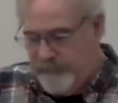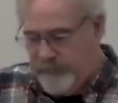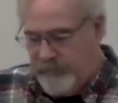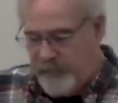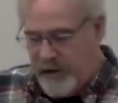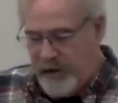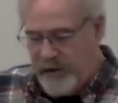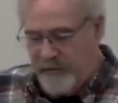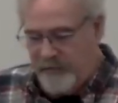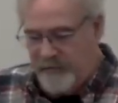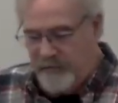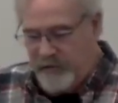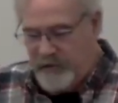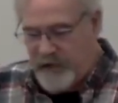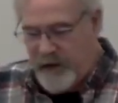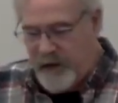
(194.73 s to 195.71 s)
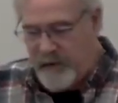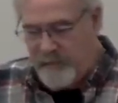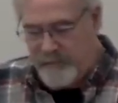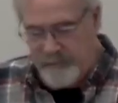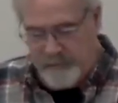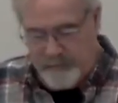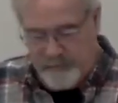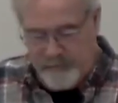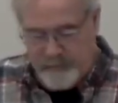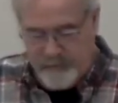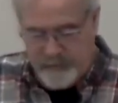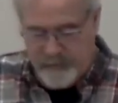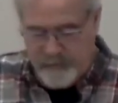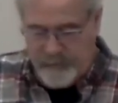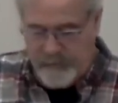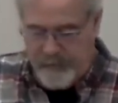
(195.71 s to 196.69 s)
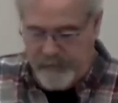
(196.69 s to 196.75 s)
Thank you for your time.
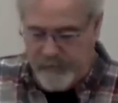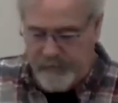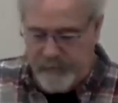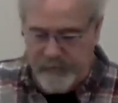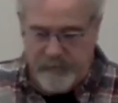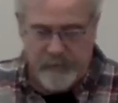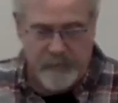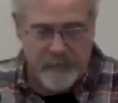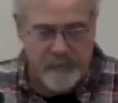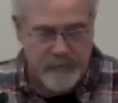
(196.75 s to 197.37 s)
Thank you.